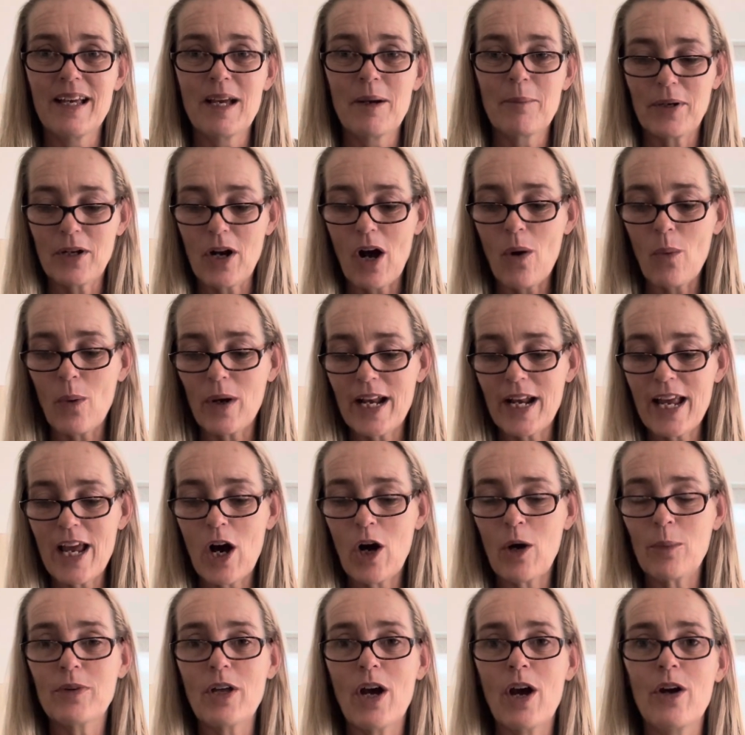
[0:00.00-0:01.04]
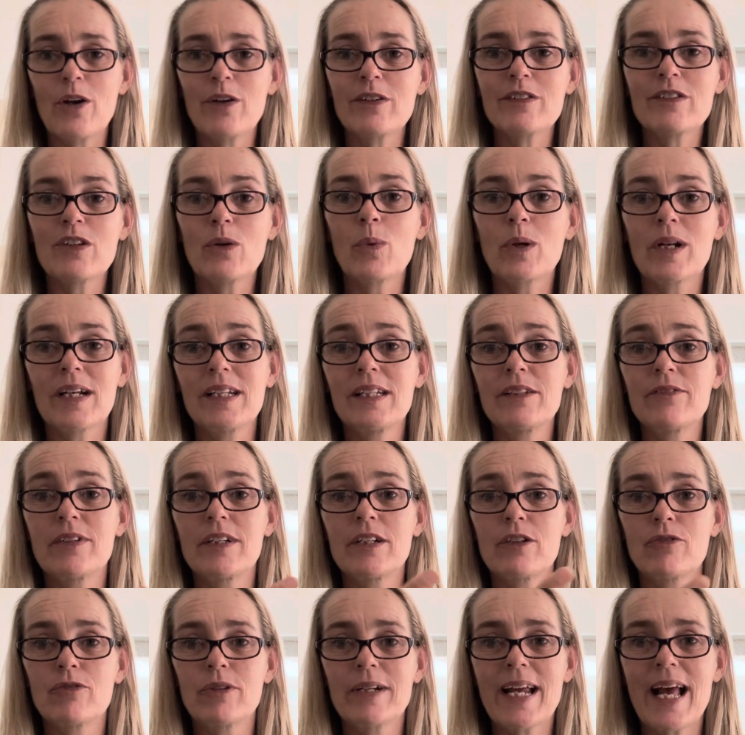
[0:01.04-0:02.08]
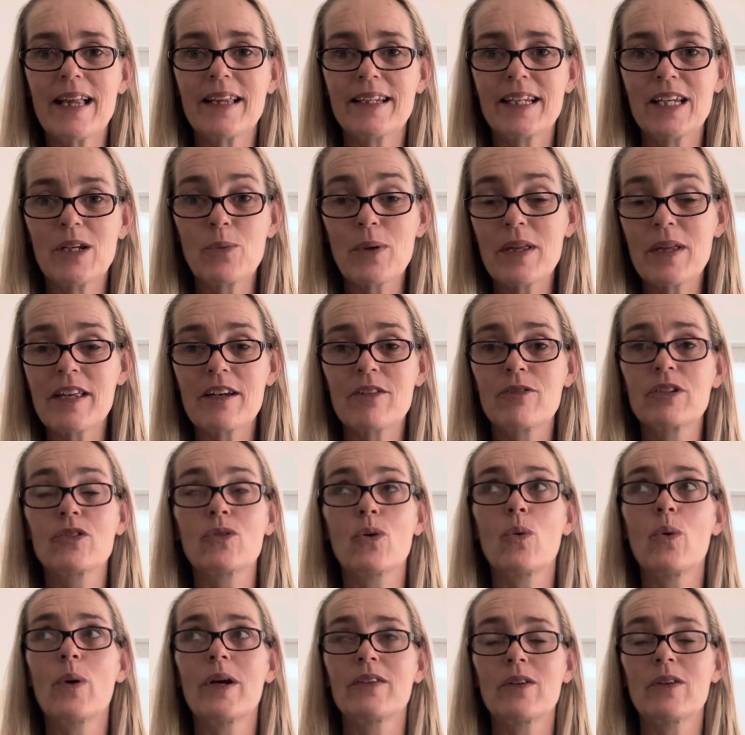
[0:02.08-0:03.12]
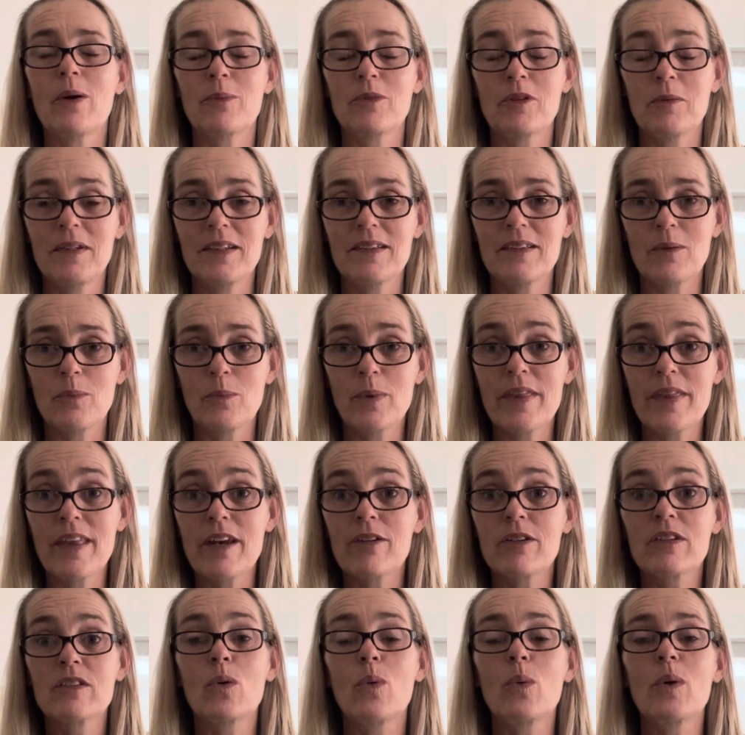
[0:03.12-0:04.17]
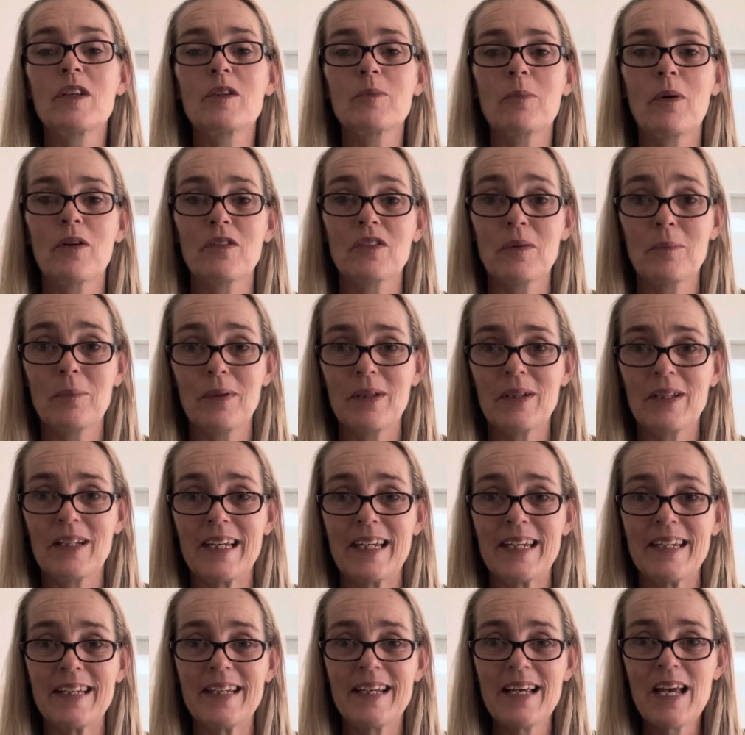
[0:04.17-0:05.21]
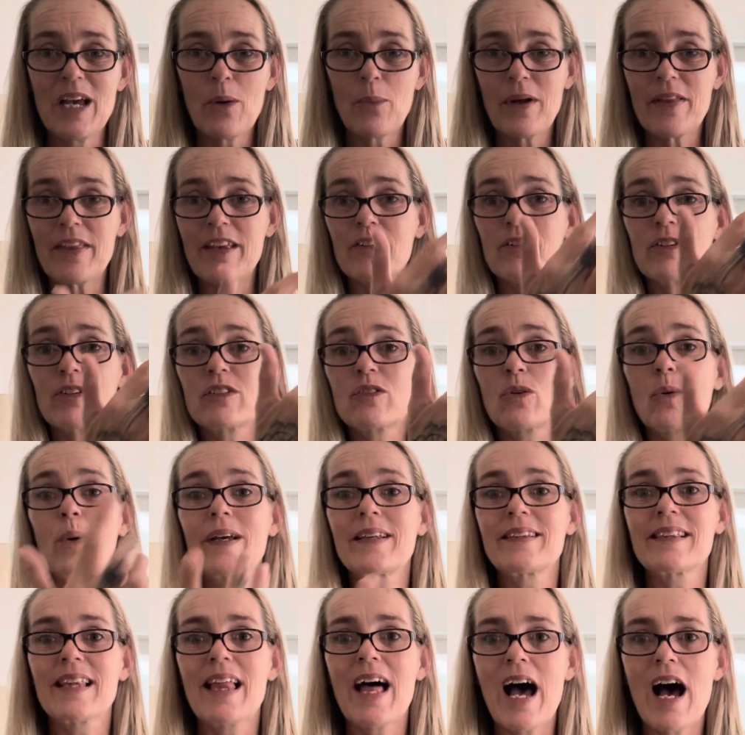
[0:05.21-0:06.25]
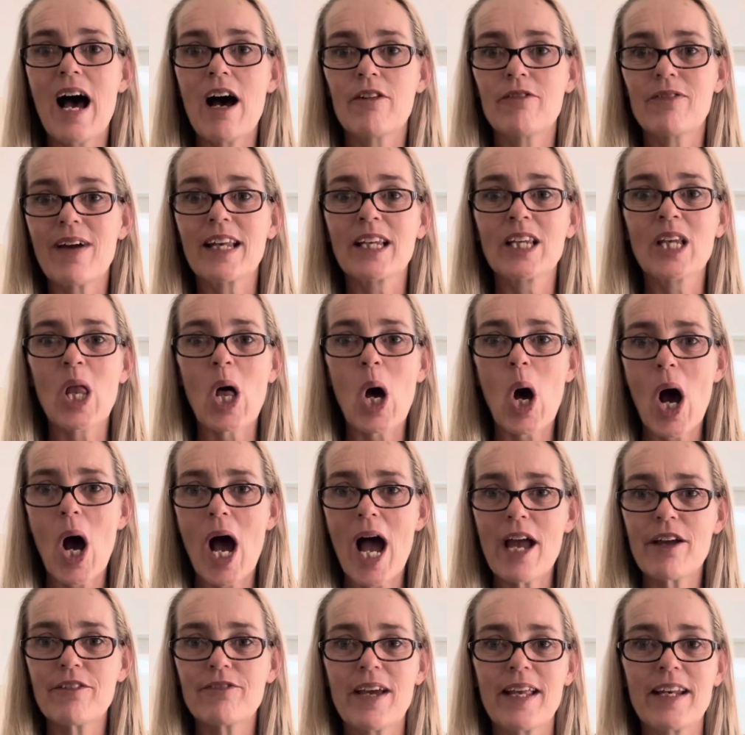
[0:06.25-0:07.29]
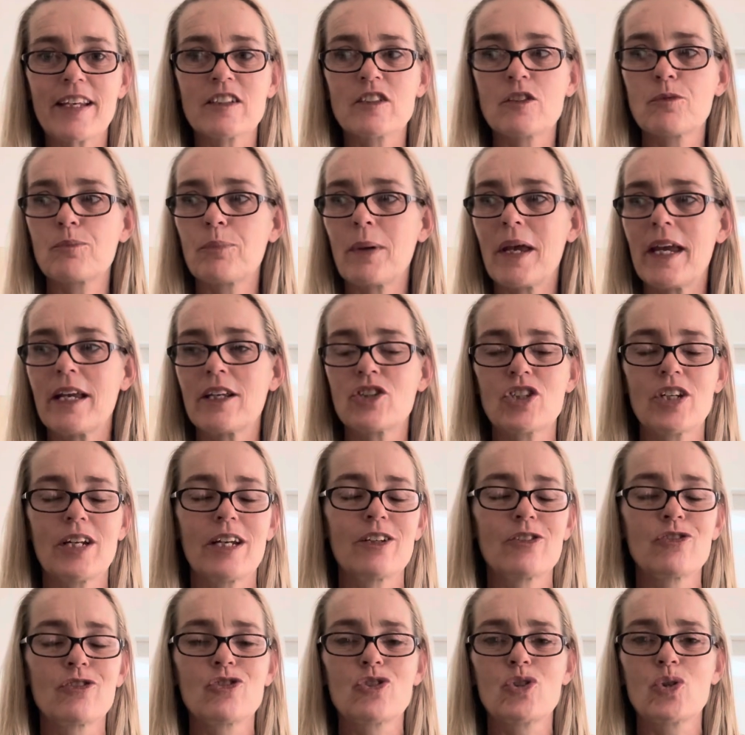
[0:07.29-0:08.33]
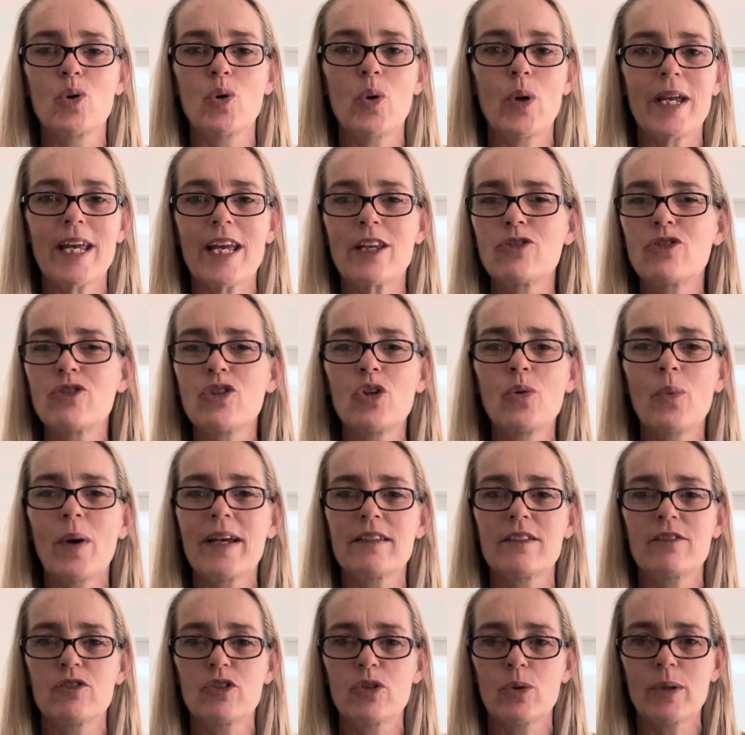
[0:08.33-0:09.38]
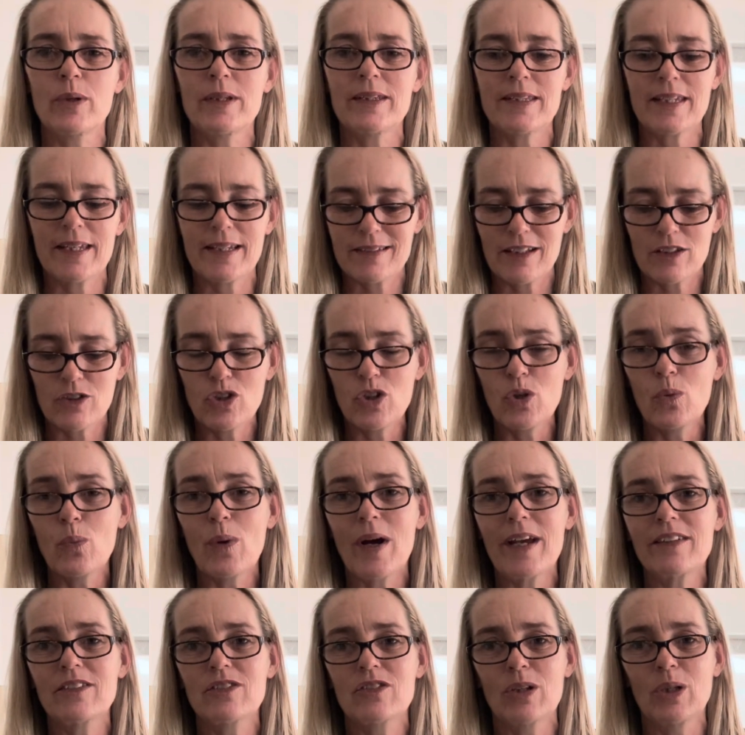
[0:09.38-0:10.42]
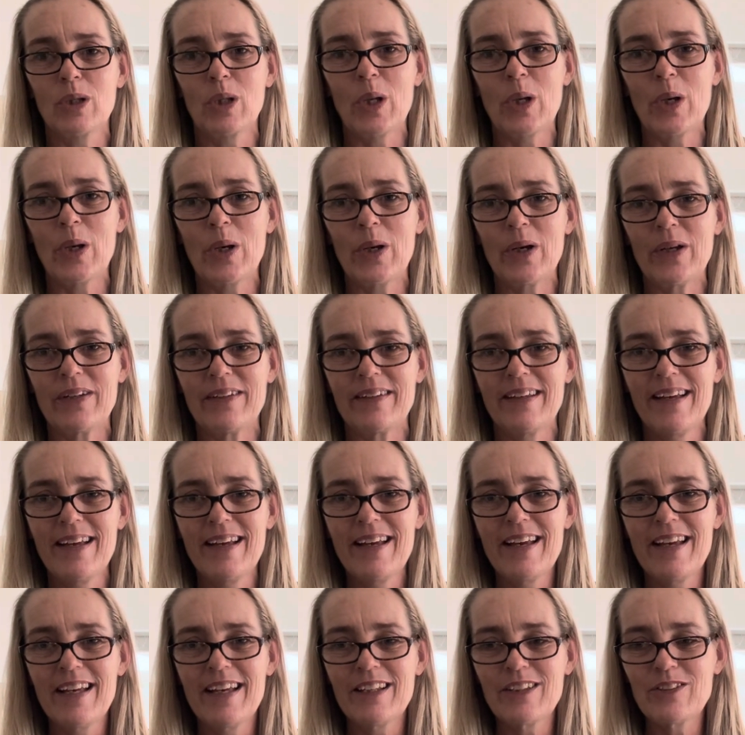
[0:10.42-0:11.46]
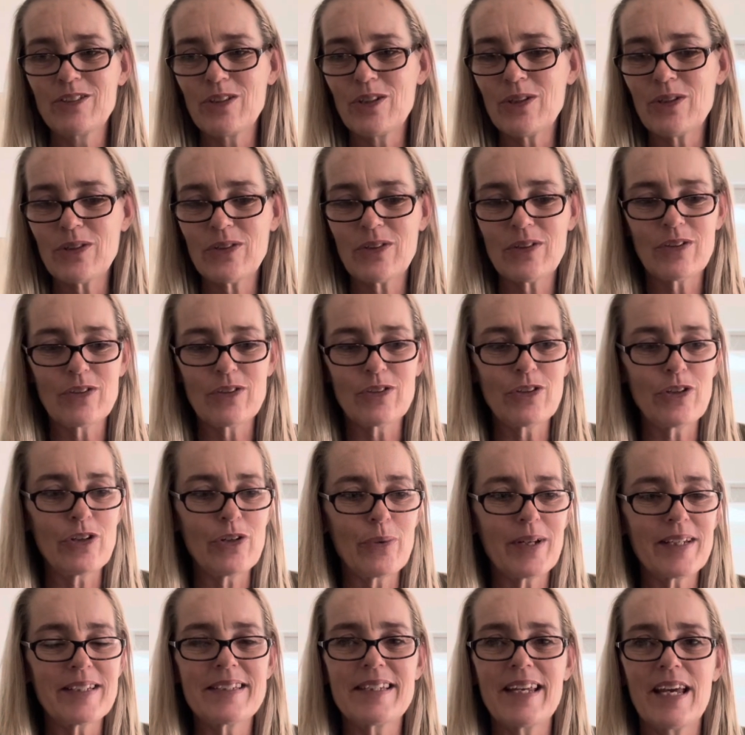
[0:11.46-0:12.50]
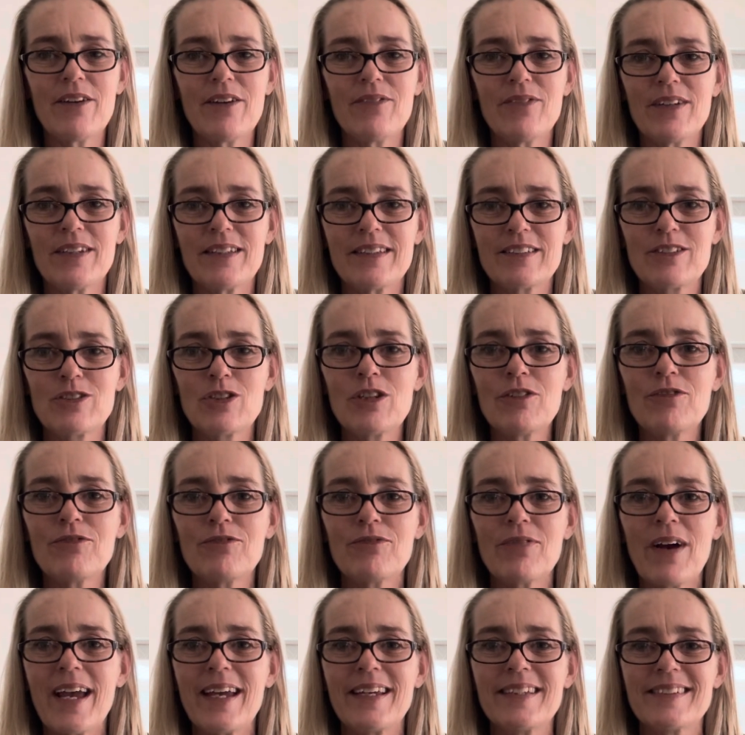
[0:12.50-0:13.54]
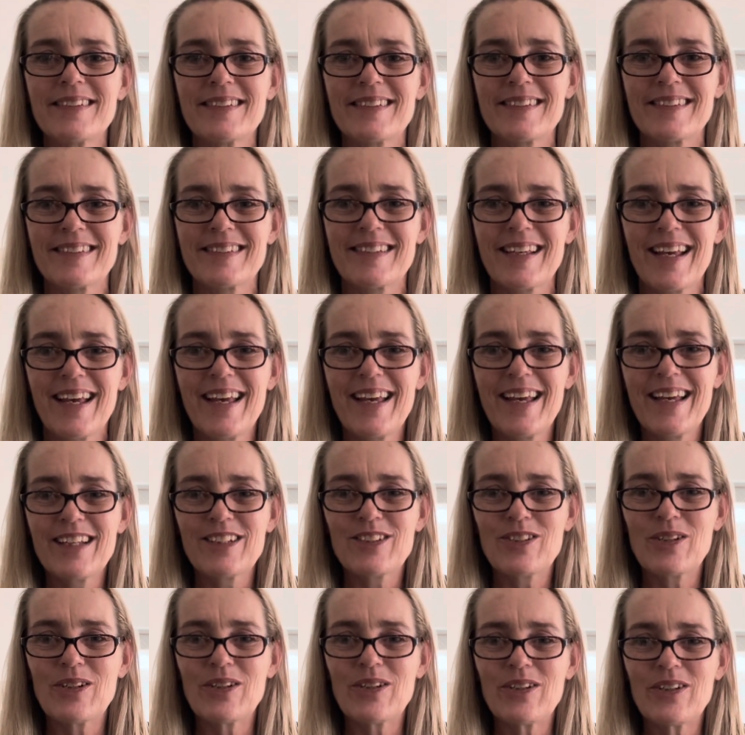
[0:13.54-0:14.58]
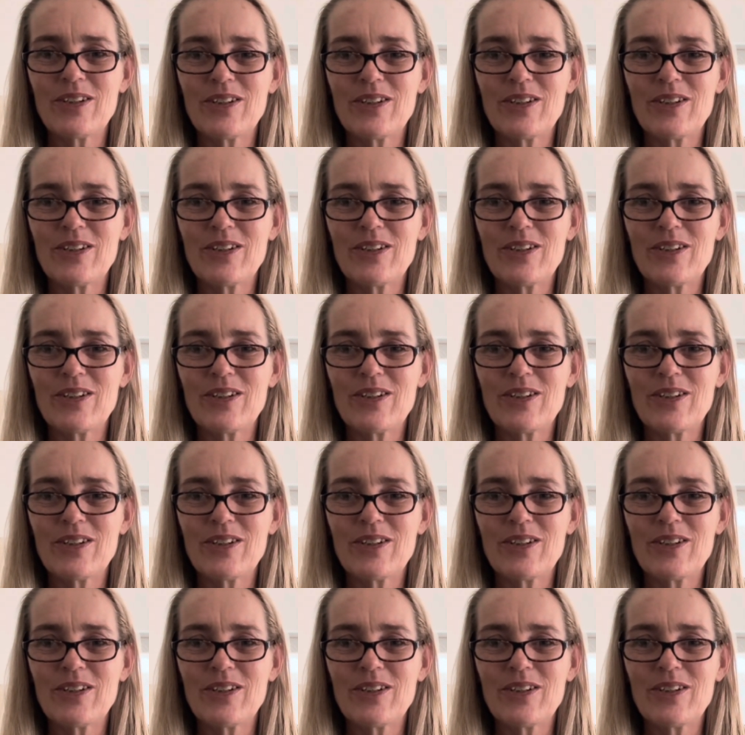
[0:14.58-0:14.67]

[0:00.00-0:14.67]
But I want to help those who want to live in a reality where there is always optimism, where there is always possibility, where there is always love and life and expansion and joy and new ways of doing things and new ways to learn, new endeavors, new faces to